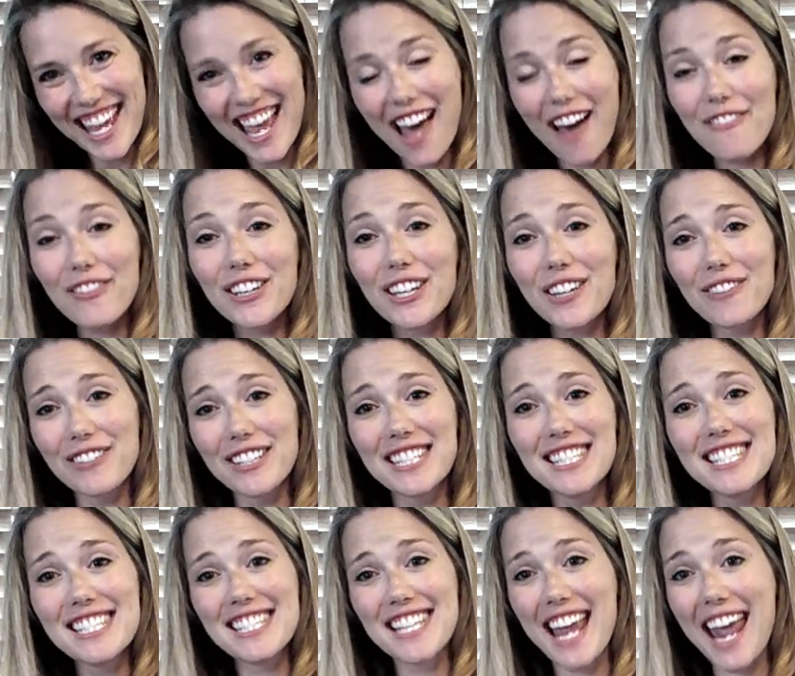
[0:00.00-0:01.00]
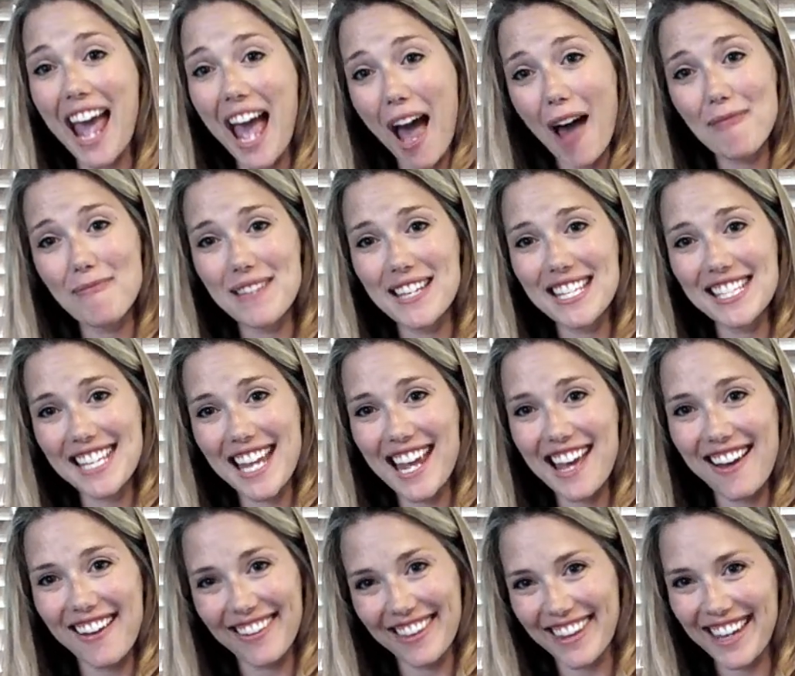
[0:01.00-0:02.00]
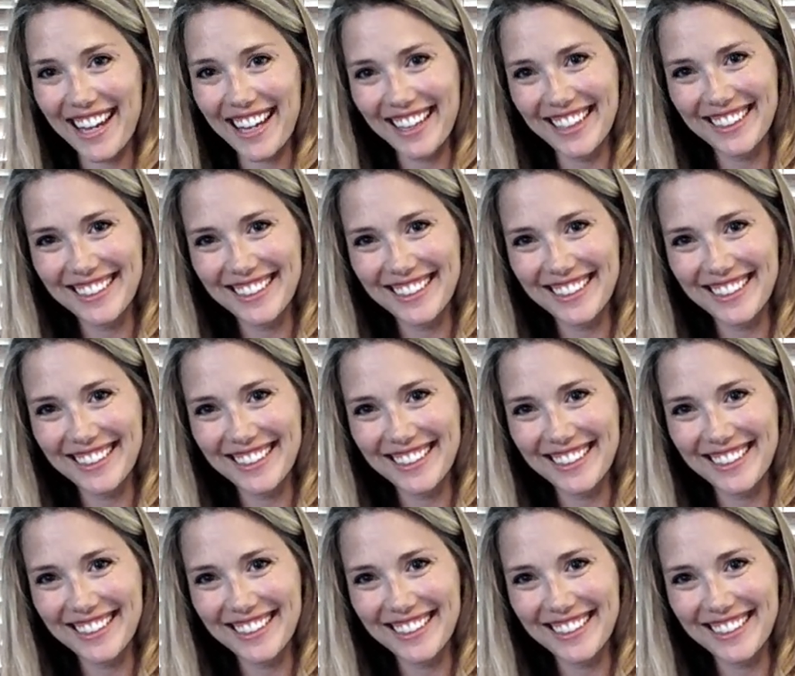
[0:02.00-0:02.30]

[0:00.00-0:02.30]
Have a good one. Stay happy, stay healthy.